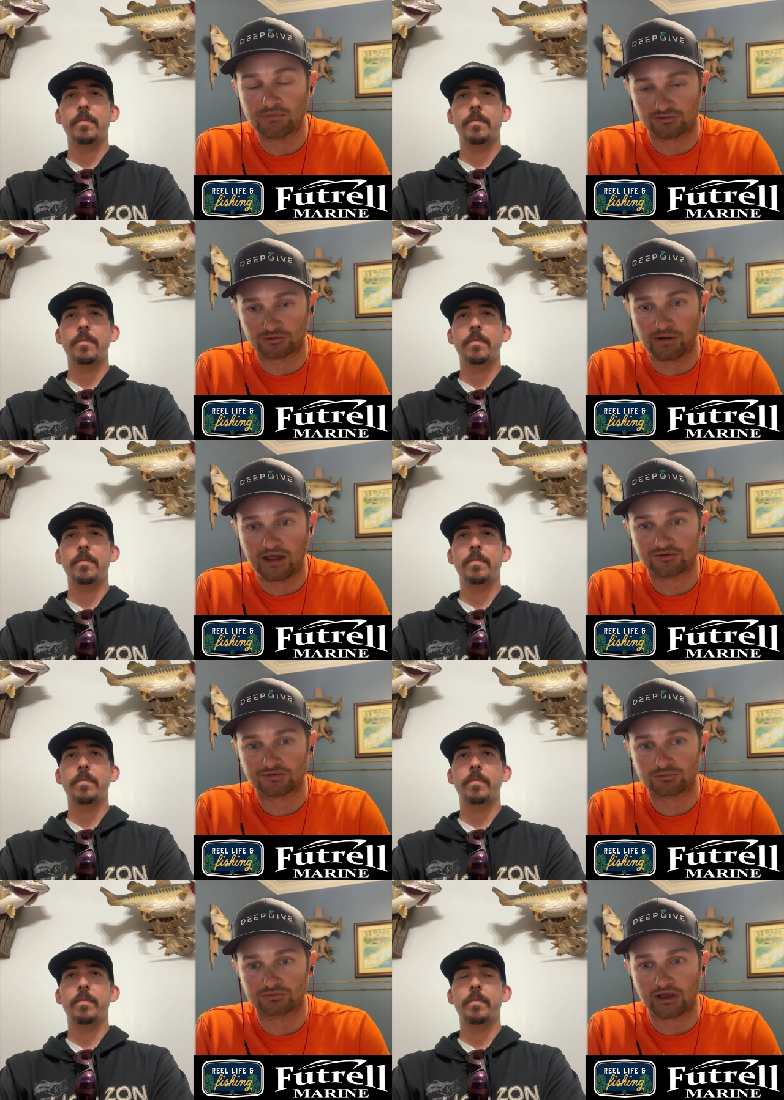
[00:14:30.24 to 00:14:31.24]
Speaker 1: Mr.
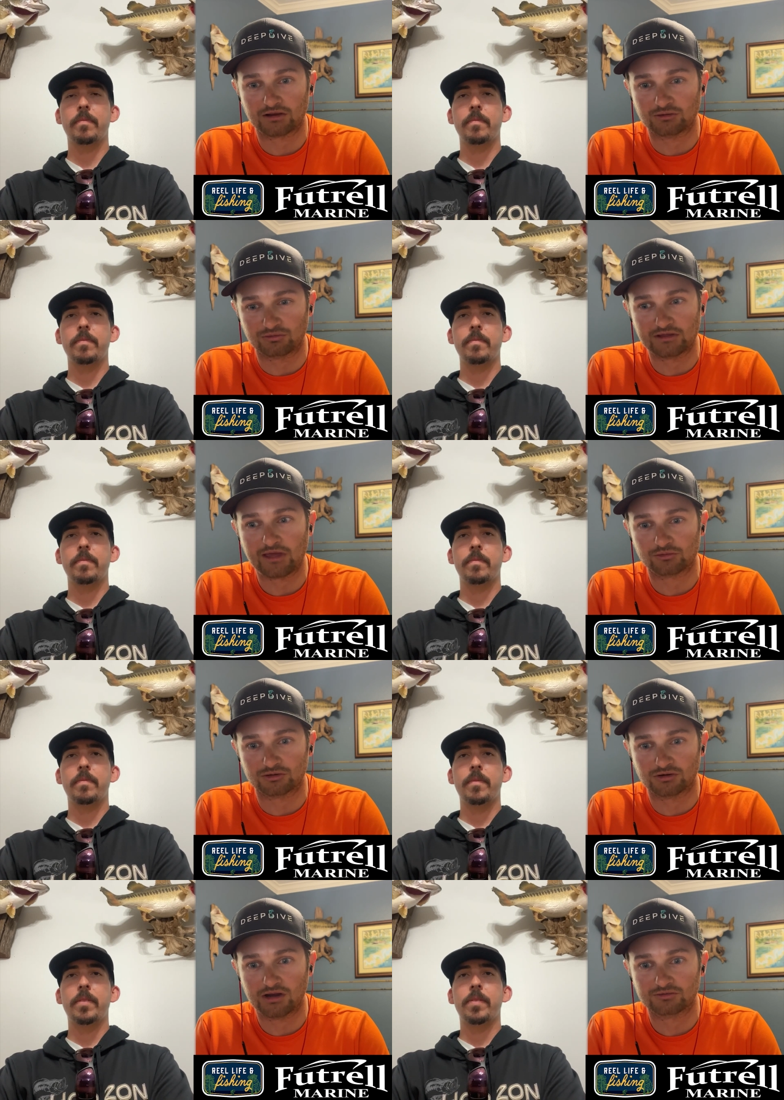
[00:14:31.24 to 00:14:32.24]
Bass. Was that you think that was
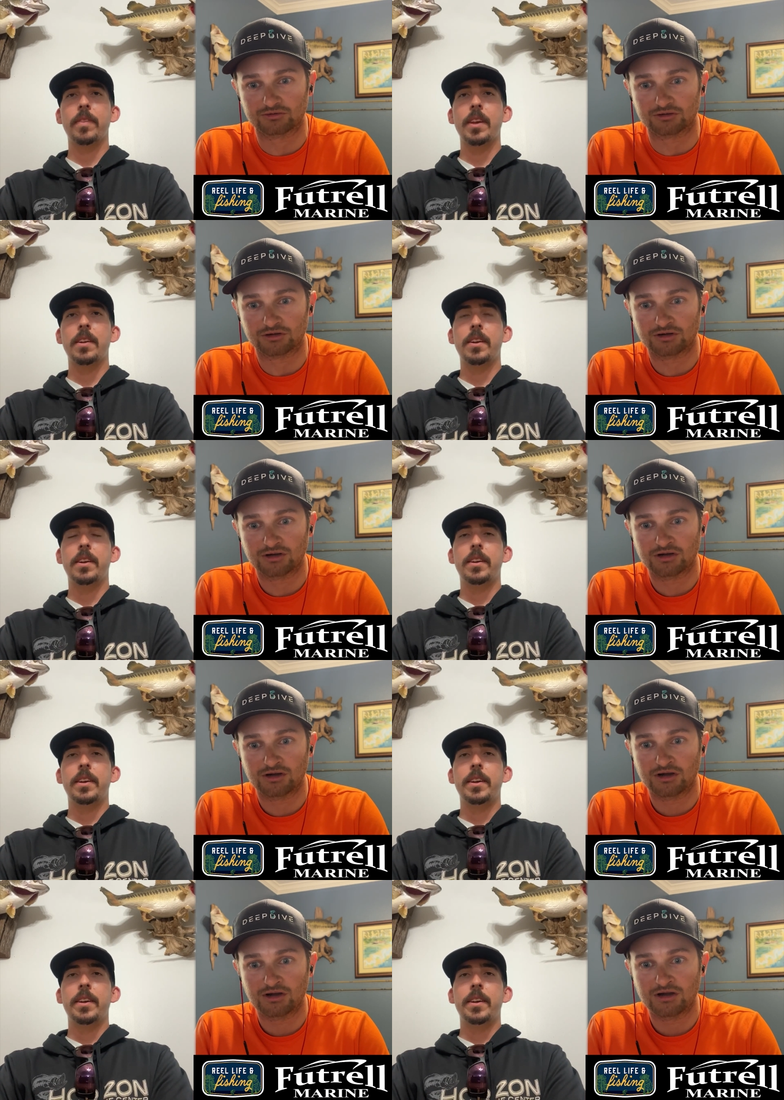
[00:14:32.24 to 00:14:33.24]
correct or?
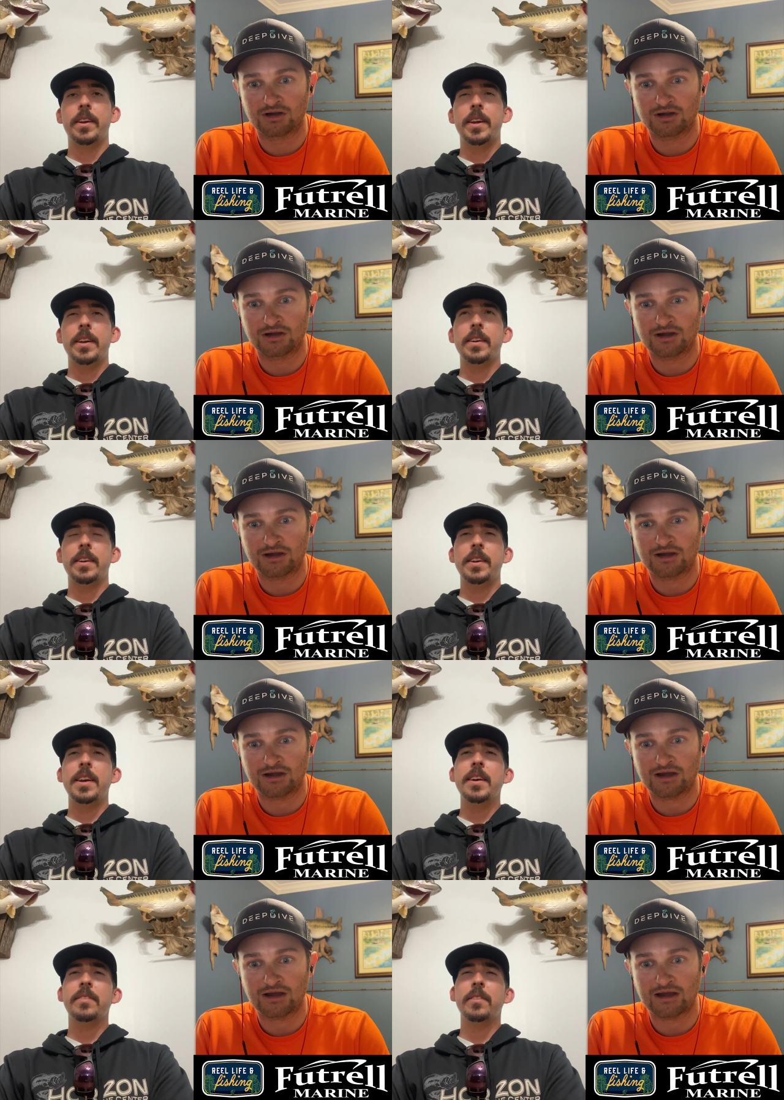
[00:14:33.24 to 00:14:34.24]

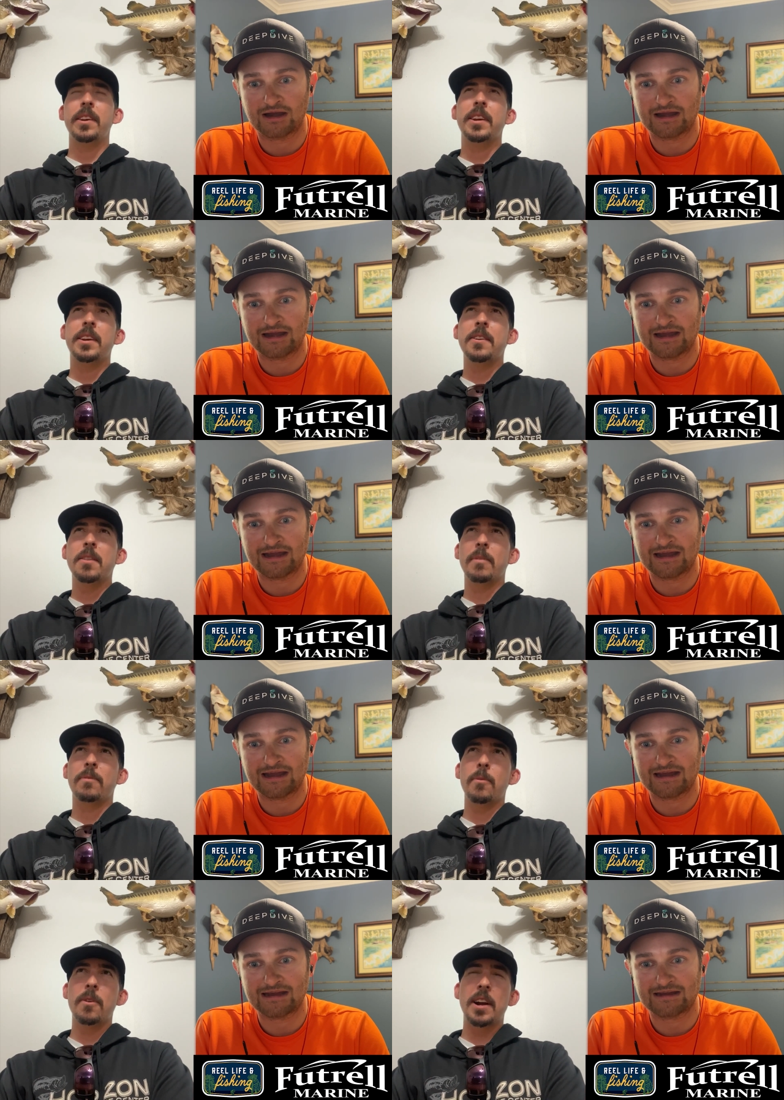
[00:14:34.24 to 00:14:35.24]
Speaker 2: Yes, the year
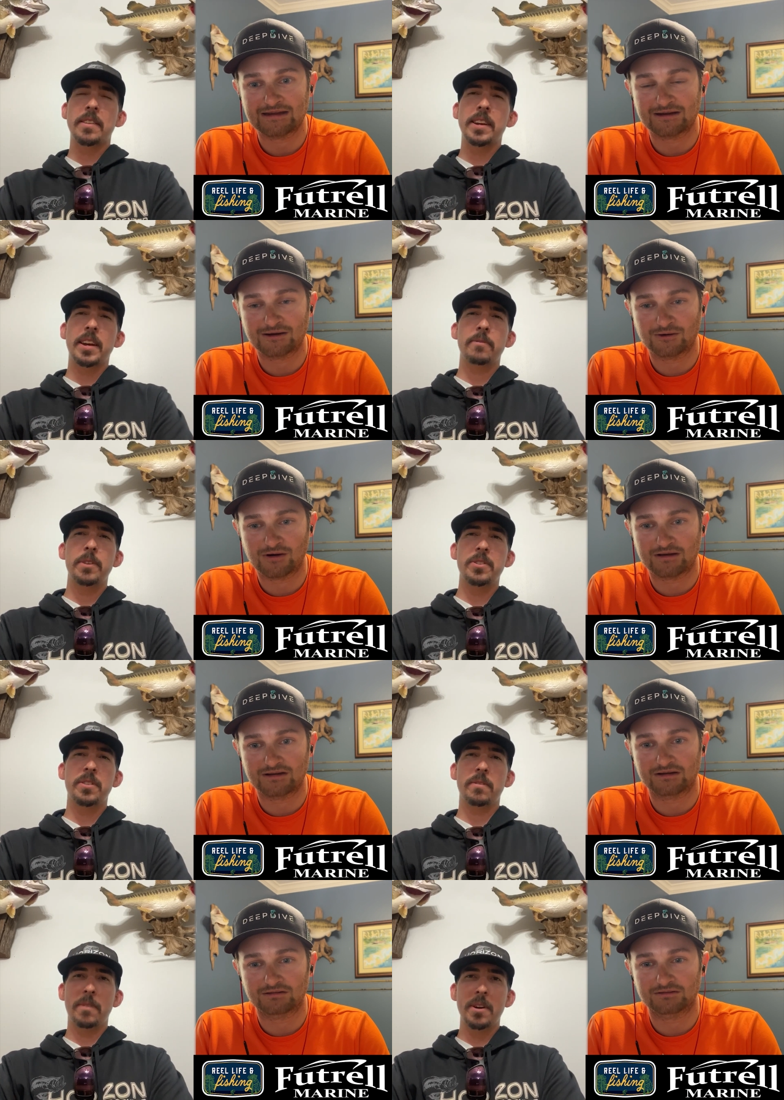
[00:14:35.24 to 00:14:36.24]
before I think I
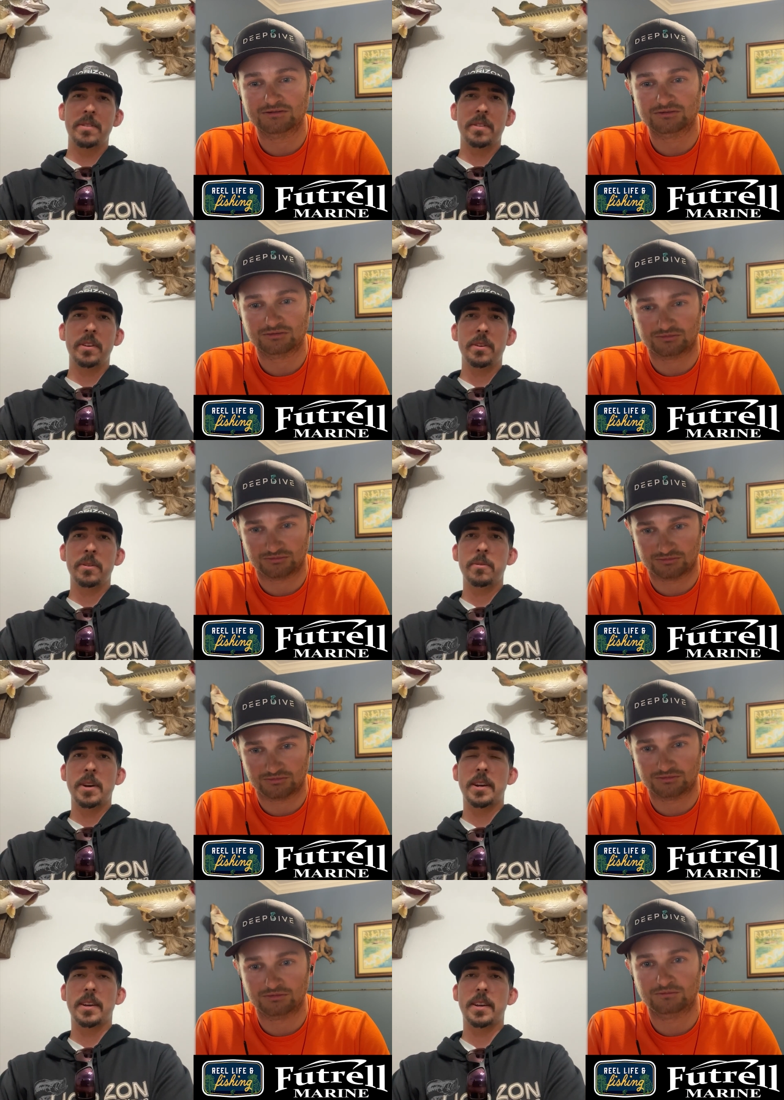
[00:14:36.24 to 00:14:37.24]
fished the first
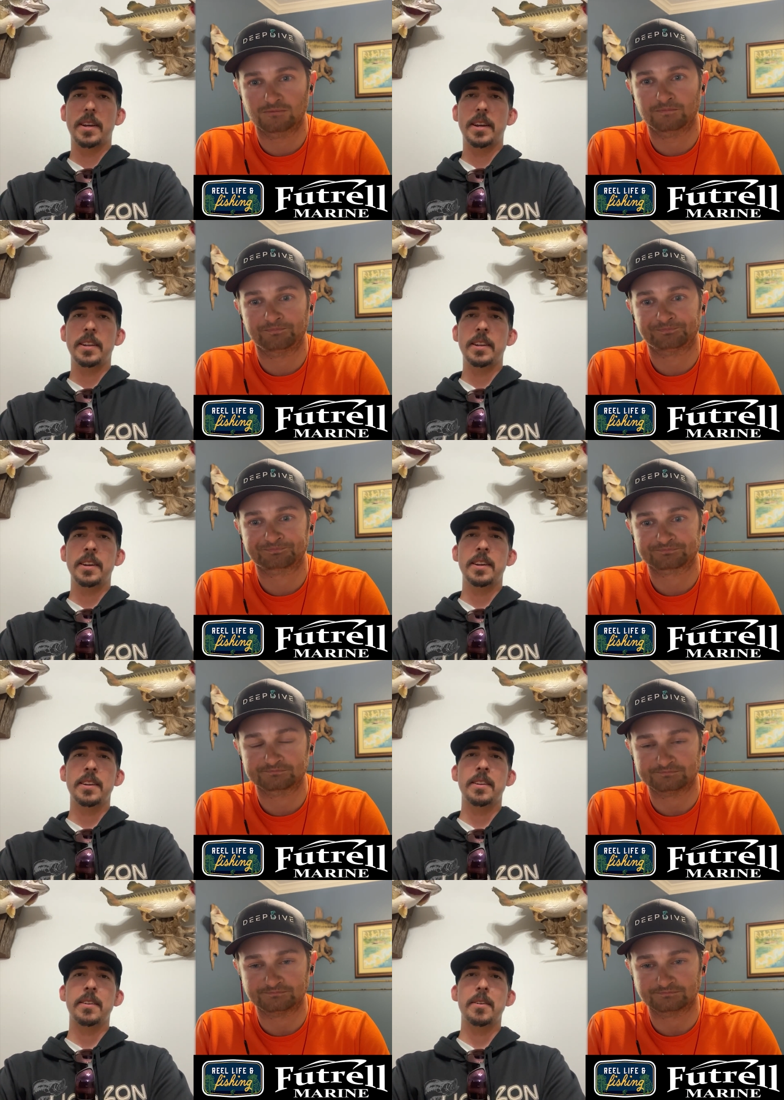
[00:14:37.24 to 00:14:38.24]
two, and
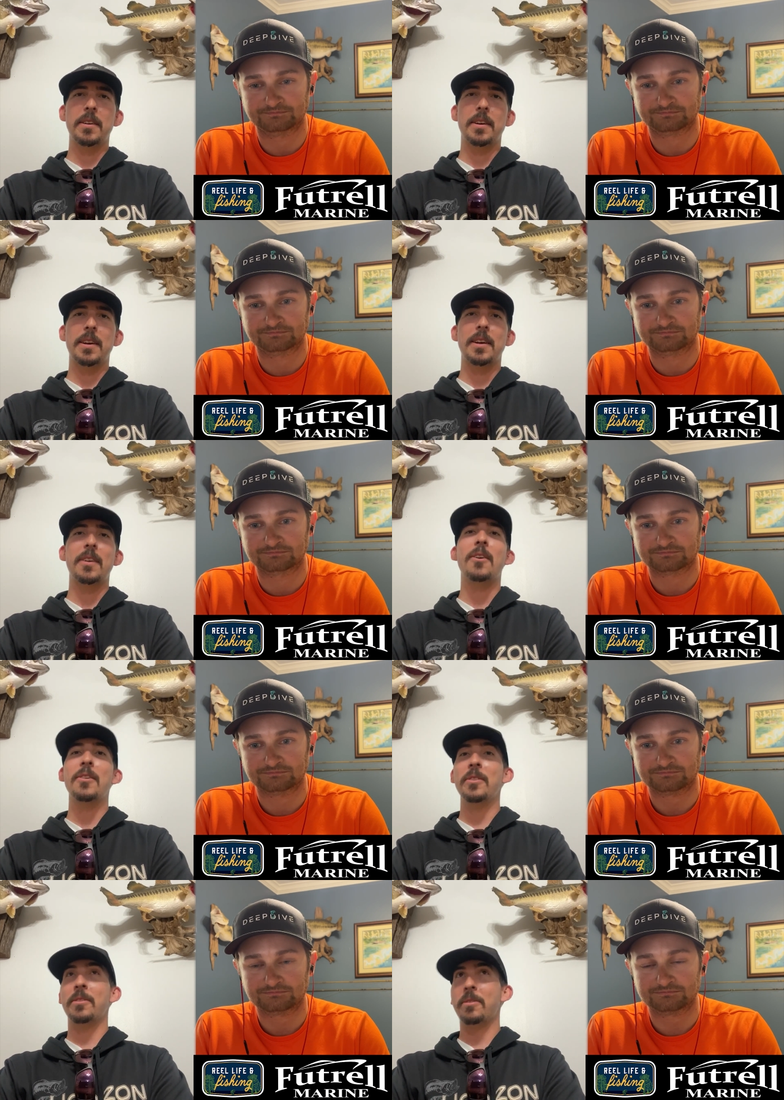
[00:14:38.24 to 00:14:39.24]
then
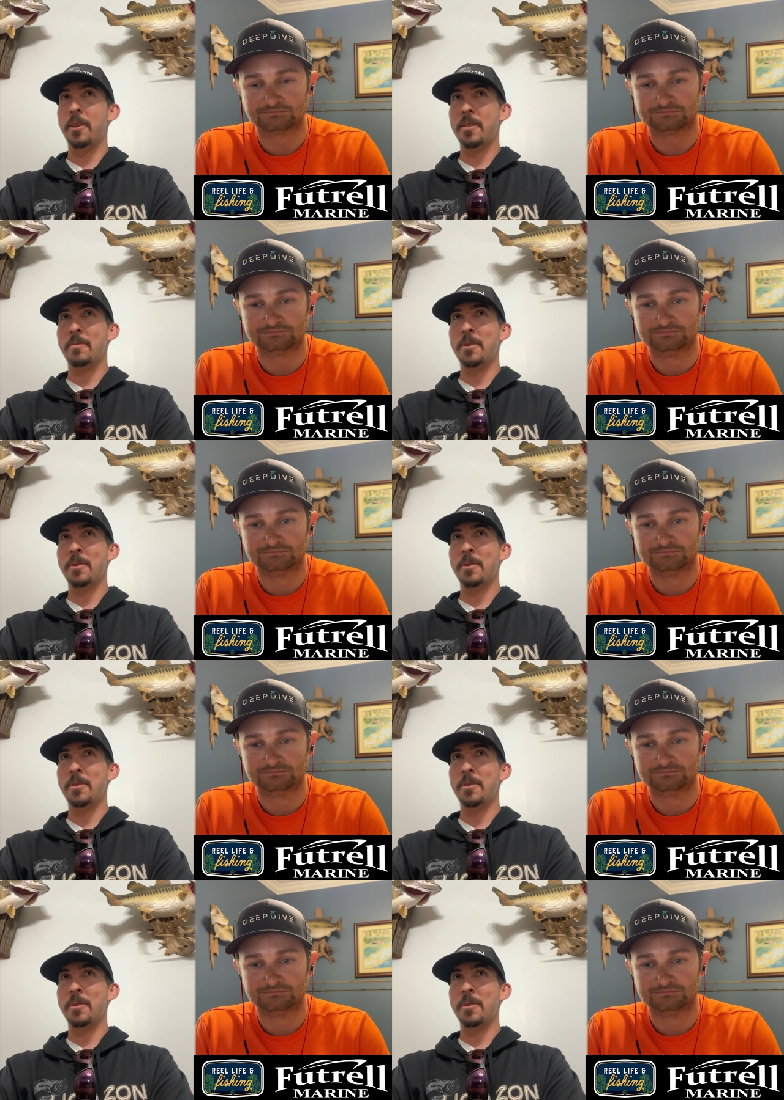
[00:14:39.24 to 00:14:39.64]
on the third